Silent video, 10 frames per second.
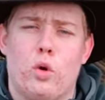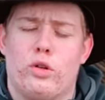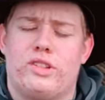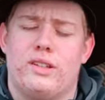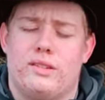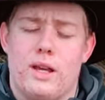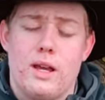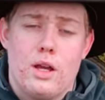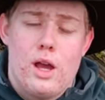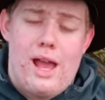and courses
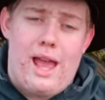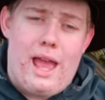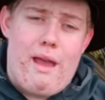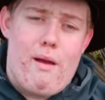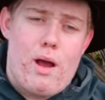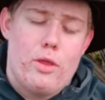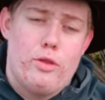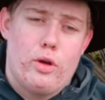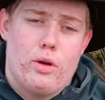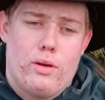
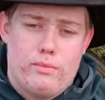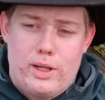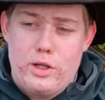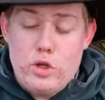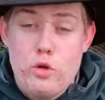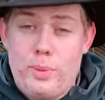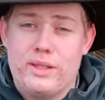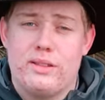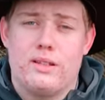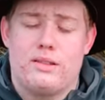under my new
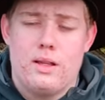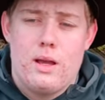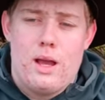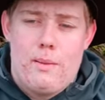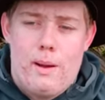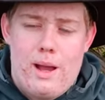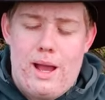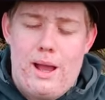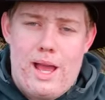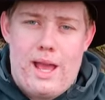business,
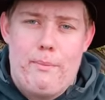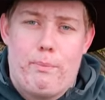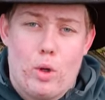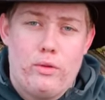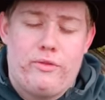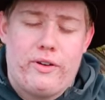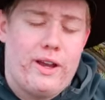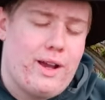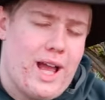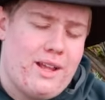
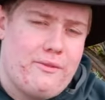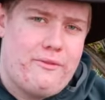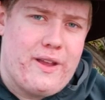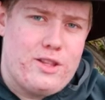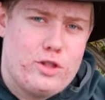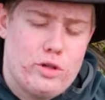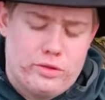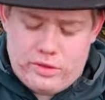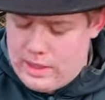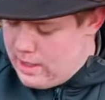Bonfire
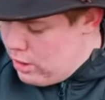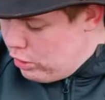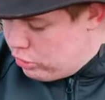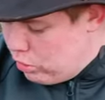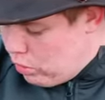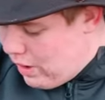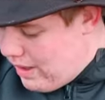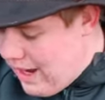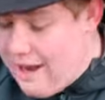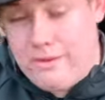Adventures. So,
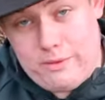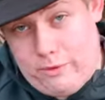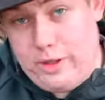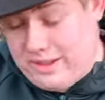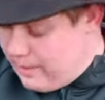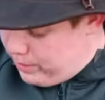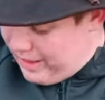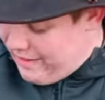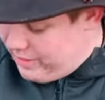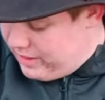for
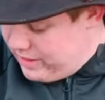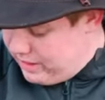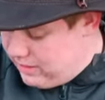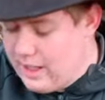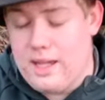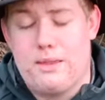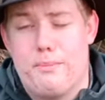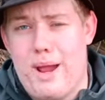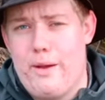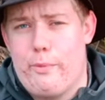example, having things like
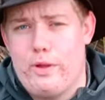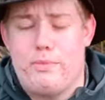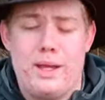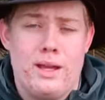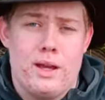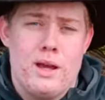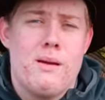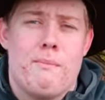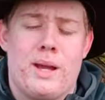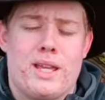the map with me
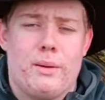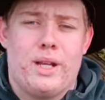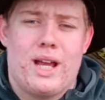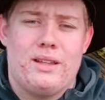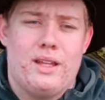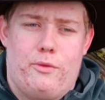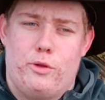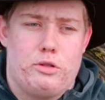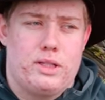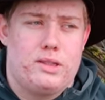might come in handy
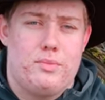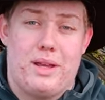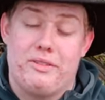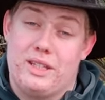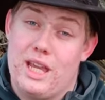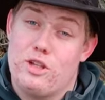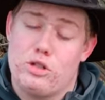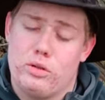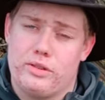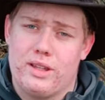if we're doing some
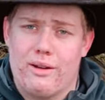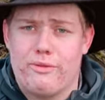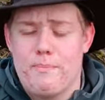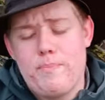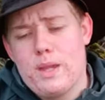navigational stuff.